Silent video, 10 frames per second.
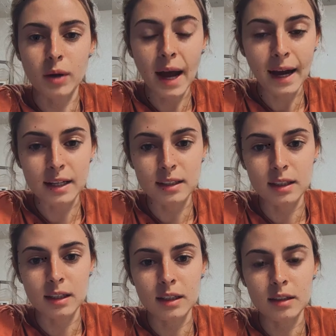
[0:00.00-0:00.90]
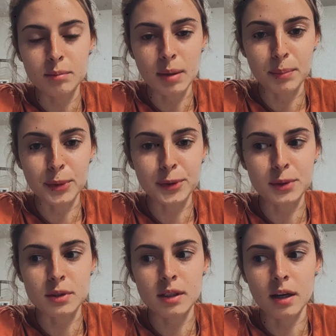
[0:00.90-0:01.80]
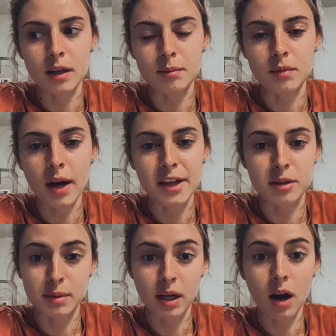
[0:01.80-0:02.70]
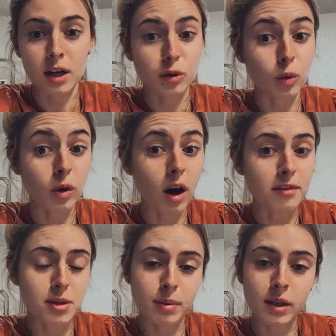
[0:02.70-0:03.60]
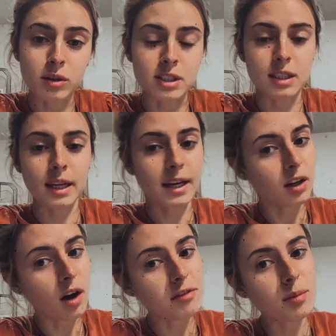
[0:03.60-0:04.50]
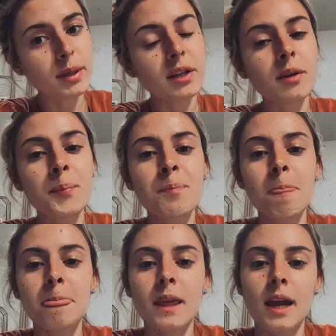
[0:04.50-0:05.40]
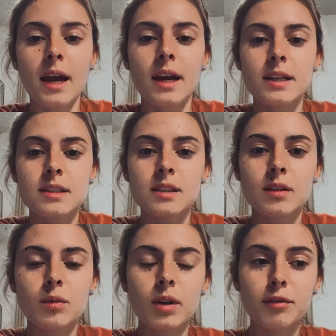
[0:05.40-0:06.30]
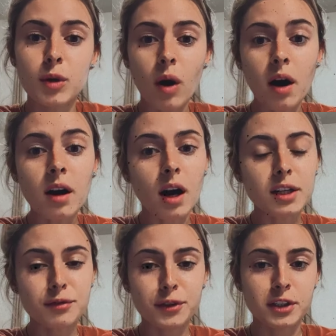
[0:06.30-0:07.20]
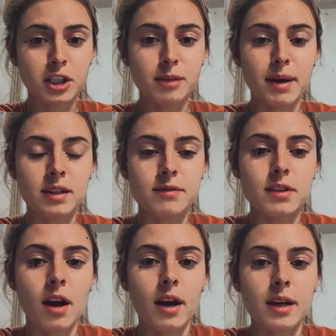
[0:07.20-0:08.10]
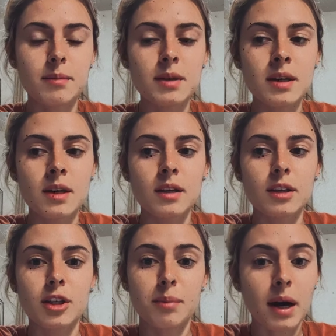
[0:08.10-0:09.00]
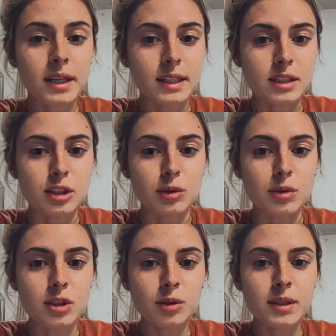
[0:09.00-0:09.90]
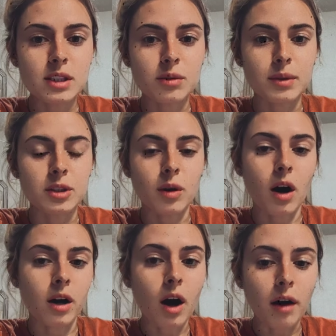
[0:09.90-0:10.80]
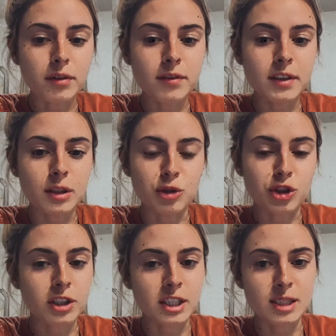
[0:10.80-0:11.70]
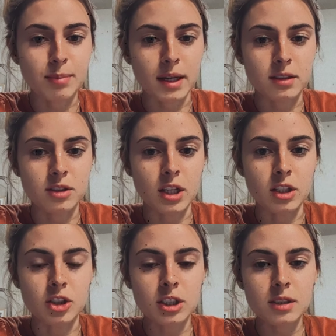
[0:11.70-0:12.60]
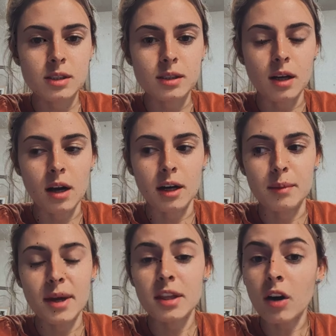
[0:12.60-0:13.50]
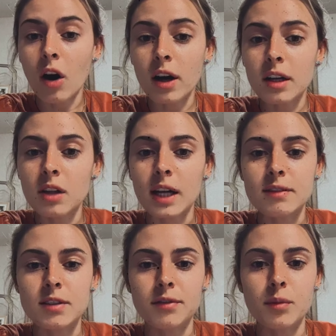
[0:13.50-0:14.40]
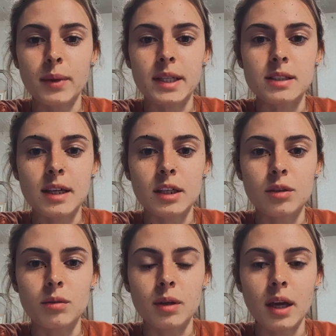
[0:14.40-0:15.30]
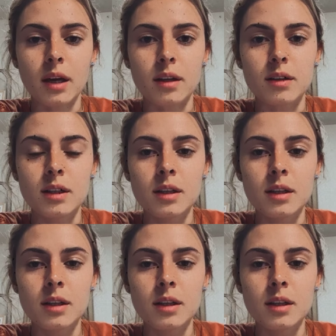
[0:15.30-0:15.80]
acne, pimples, either being on or off the pill, or getting off the pill. And if you are on it for a good amount of time, your body gets used to it. So when you are off of it, you should expect changes. And there are a lot of different ways that you can,